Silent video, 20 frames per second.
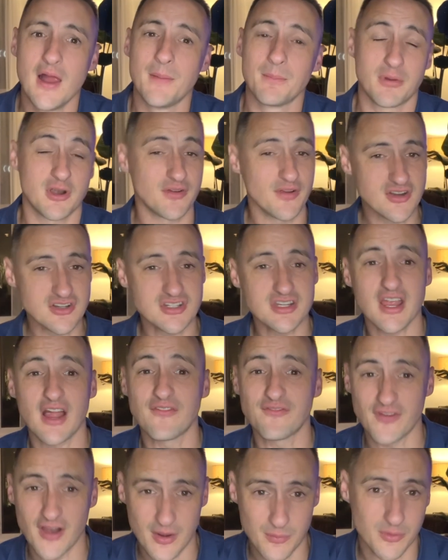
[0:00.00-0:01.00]
But eventually I
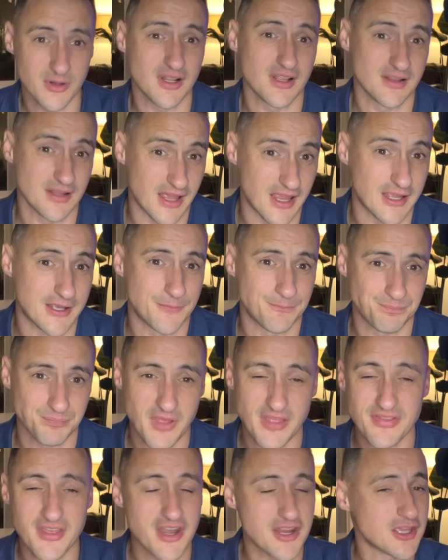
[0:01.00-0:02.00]
find one I like,
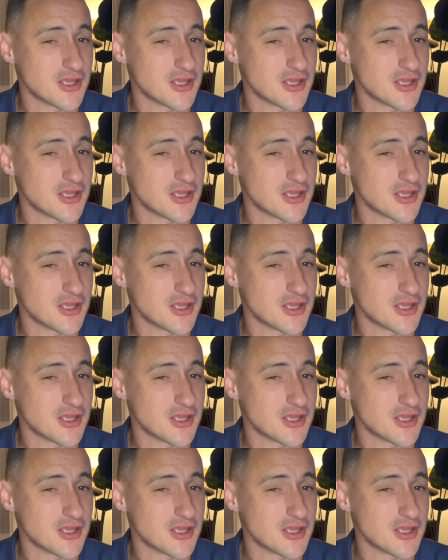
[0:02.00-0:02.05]
and then I